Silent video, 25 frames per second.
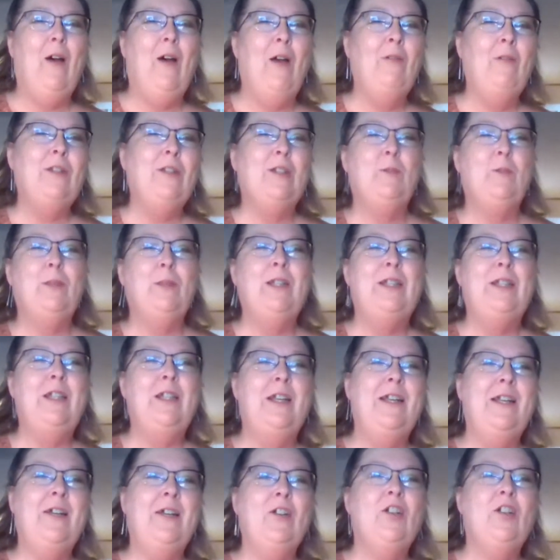I've just been
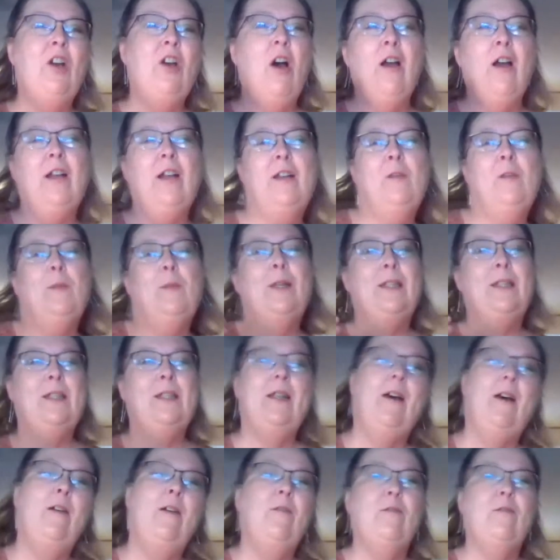sitting here talking to
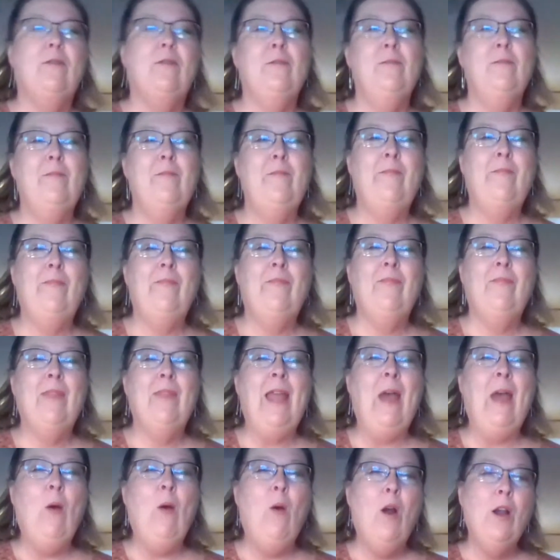myself.
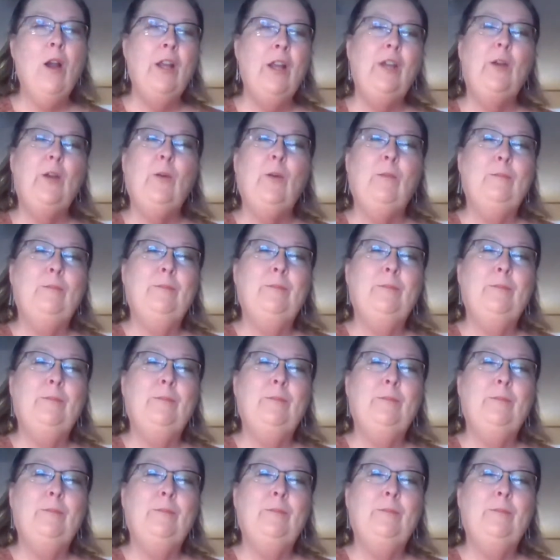How are you?